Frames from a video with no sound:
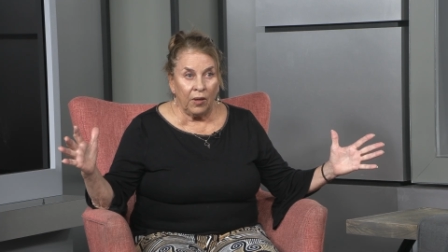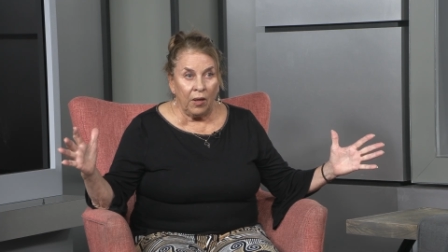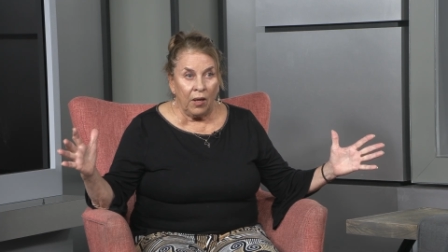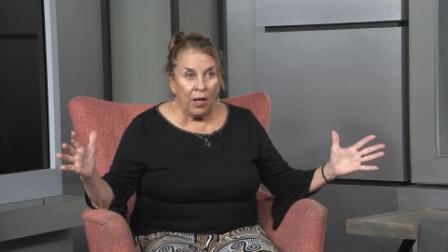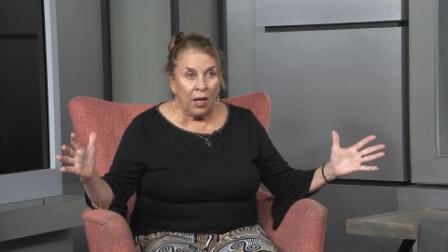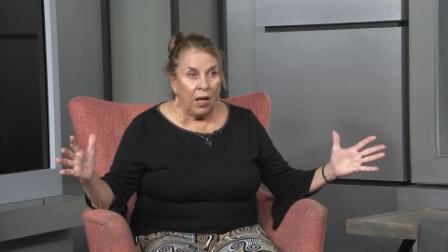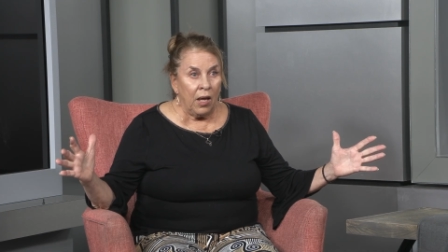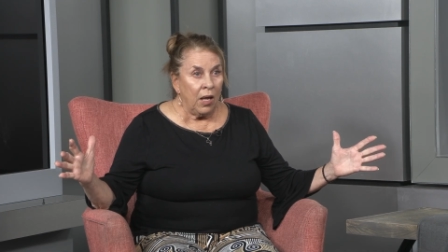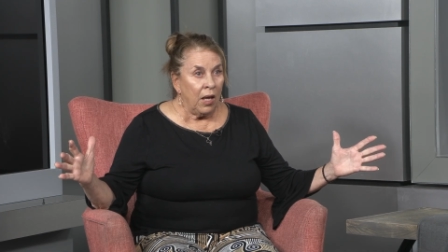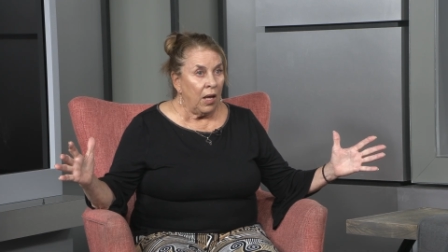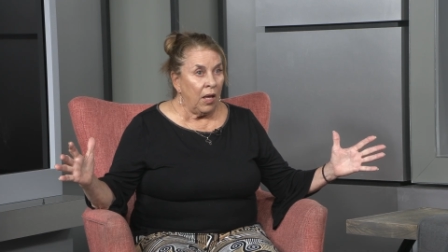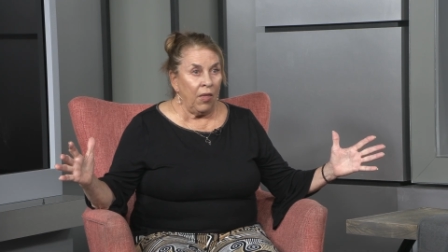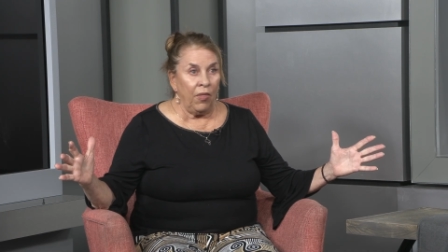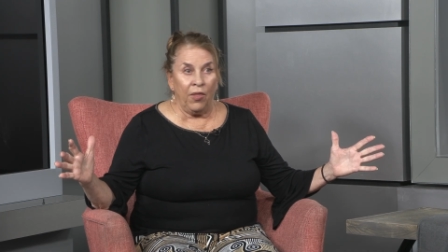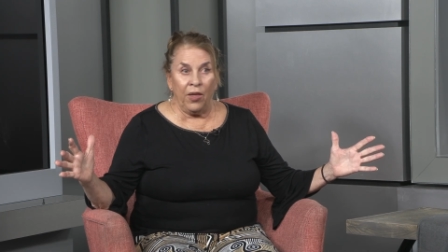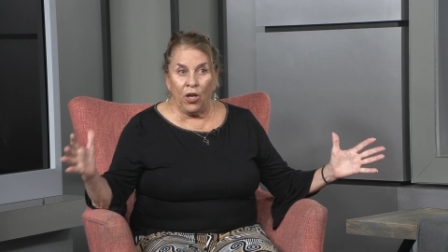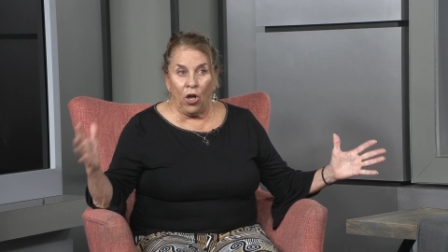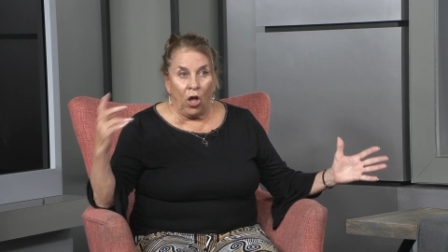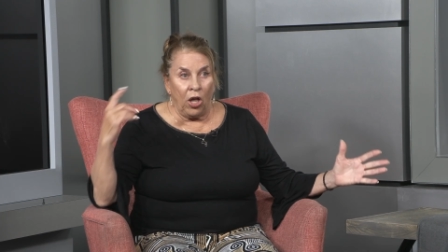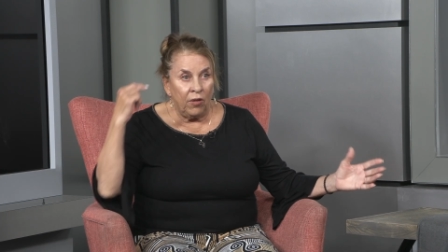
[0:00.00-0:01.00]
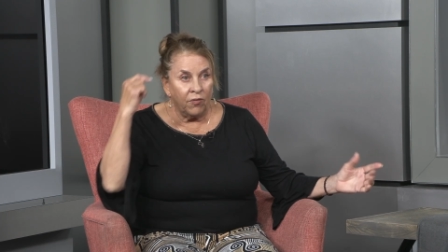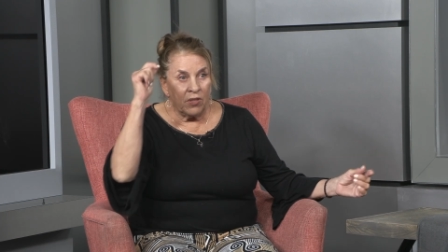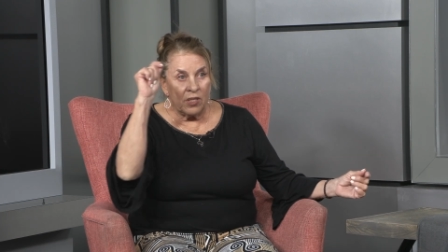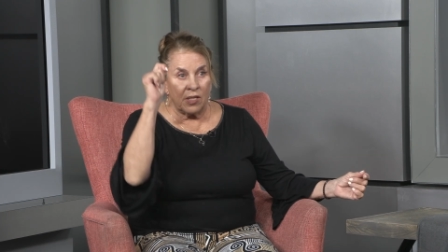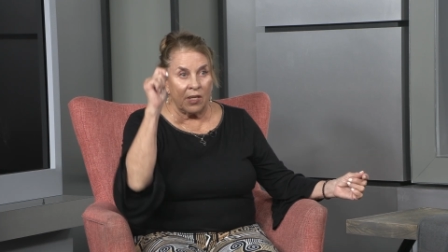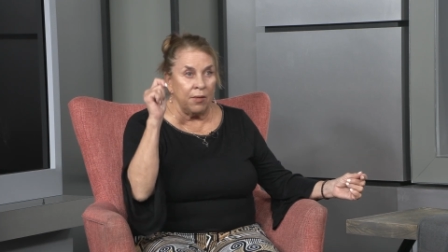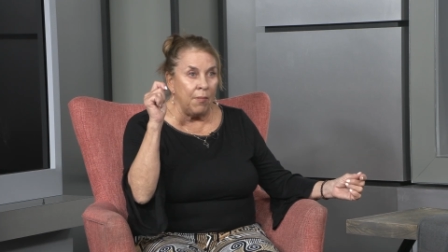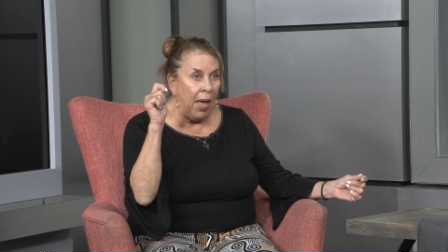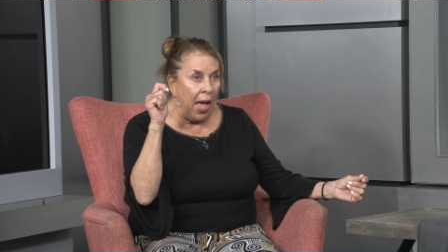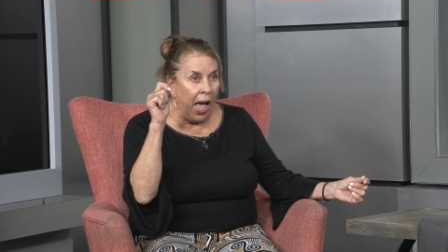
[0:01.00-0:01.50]
They all have the
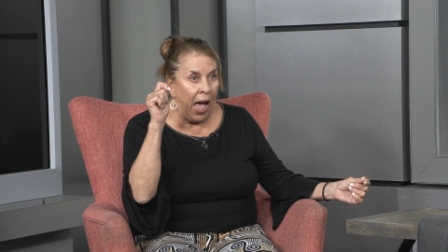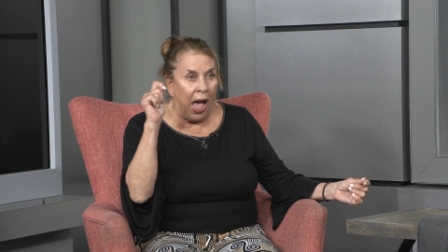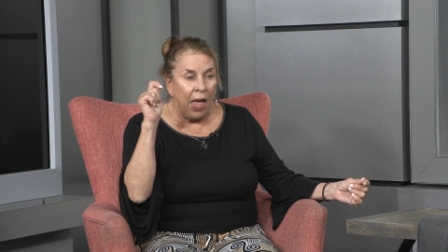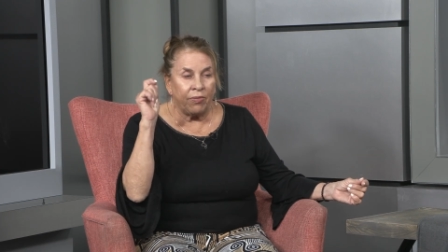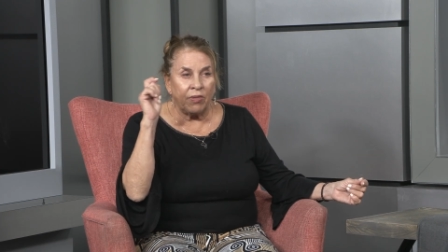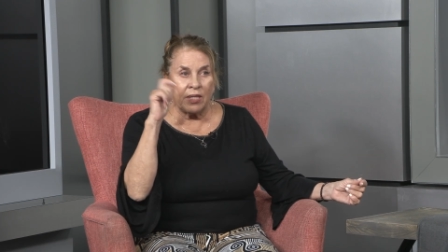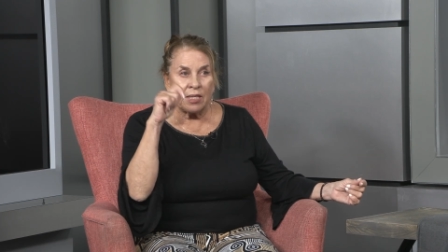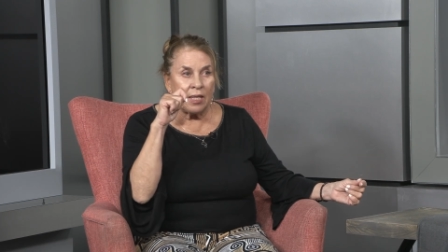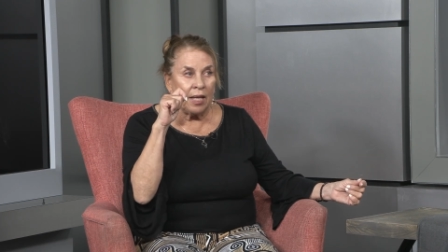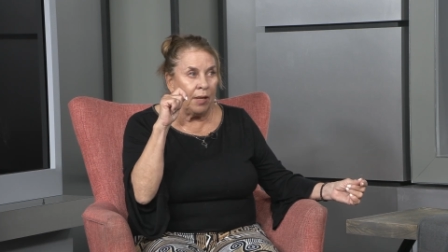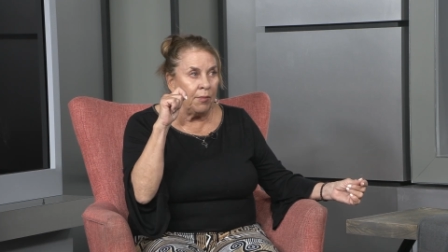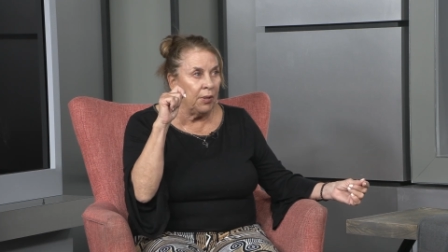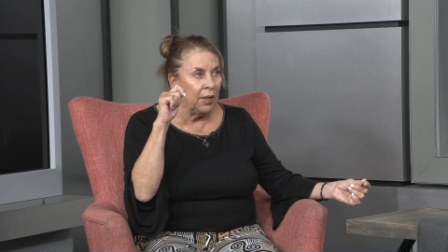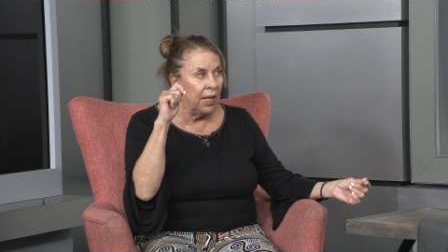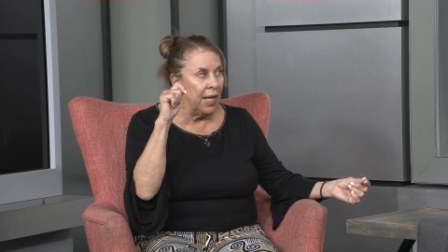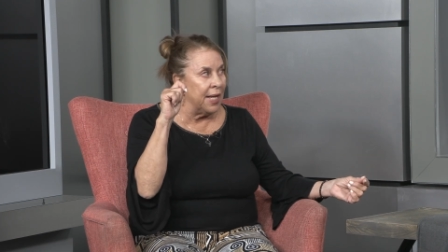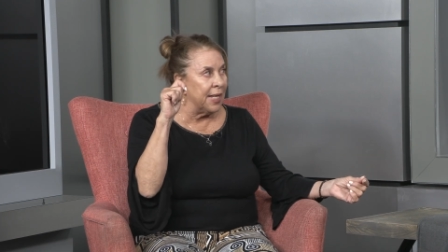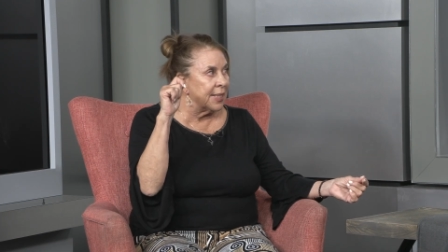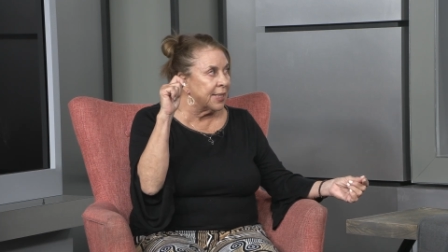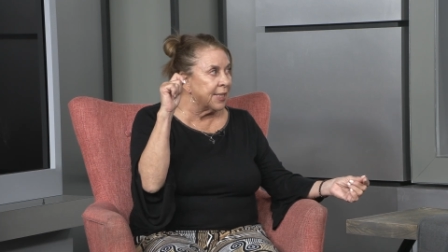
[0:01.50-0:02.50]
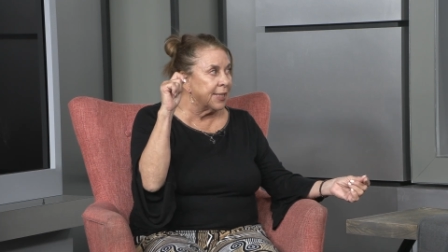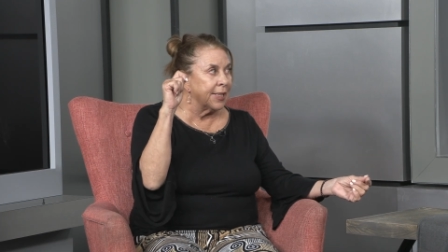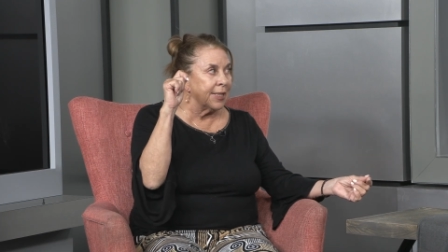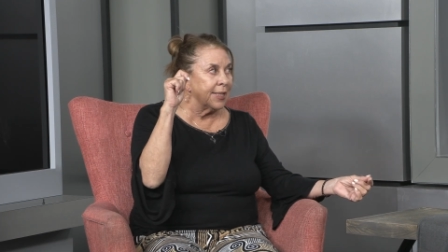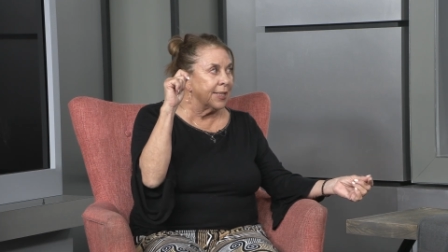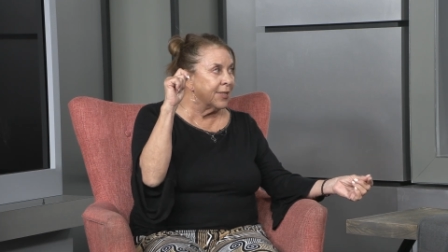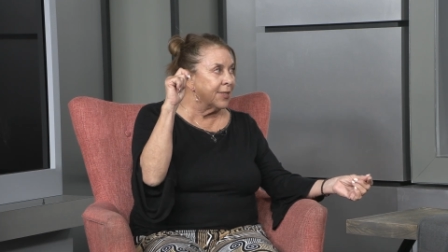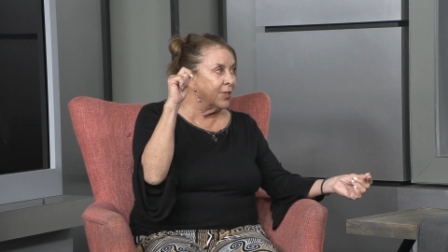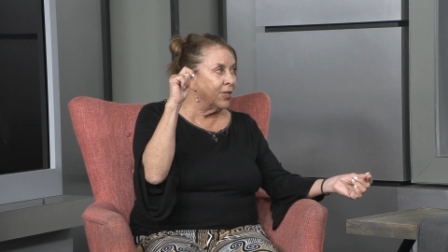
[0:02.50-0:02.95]
same hat, the same glasses,